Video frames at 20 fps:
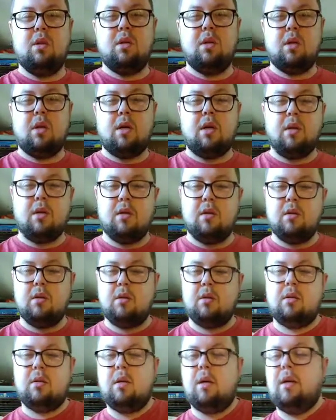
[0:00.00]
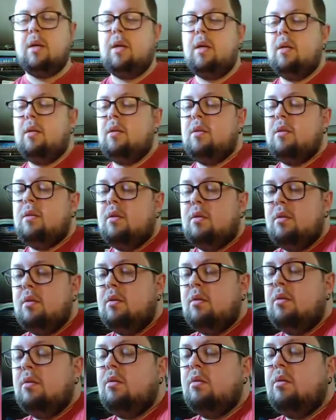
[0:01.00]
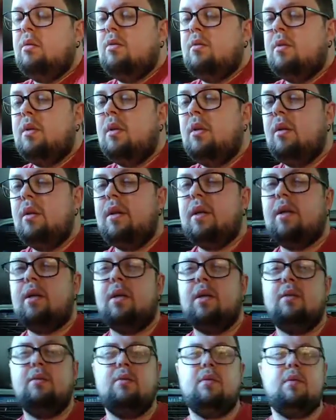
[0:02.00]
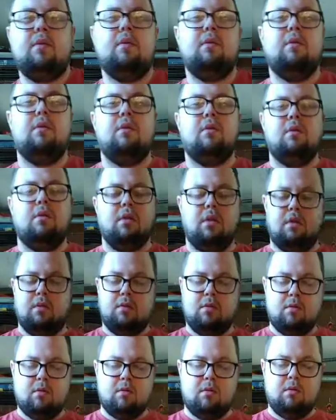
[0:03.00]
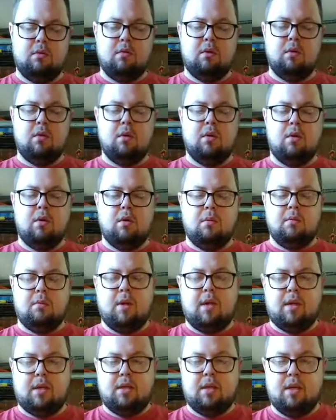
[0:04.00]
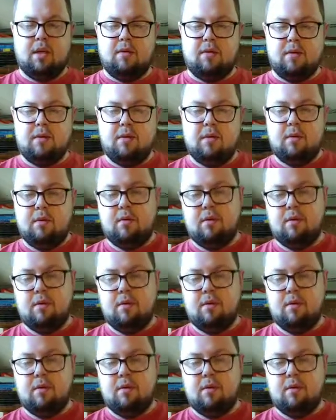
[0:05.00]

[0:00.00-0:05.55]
that's, I guess, utility knives? No. Box knives.